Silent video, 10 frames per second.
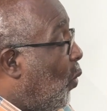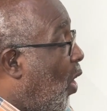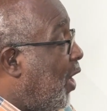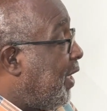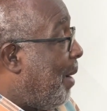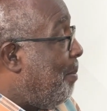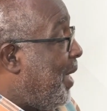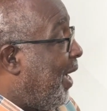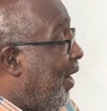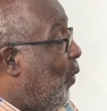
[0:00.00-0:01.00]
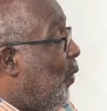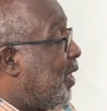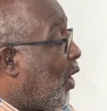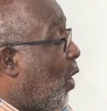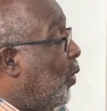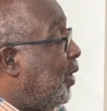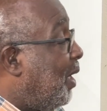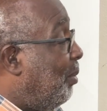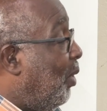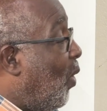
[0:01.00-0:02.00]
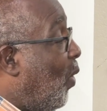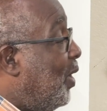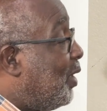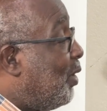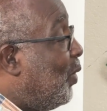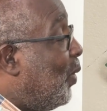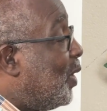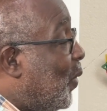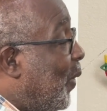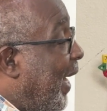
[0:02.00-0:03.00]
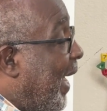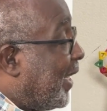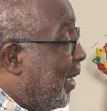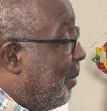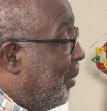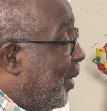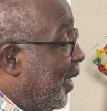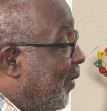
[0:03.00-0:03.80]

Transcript: want a mayor who is accountable only to those who elect him,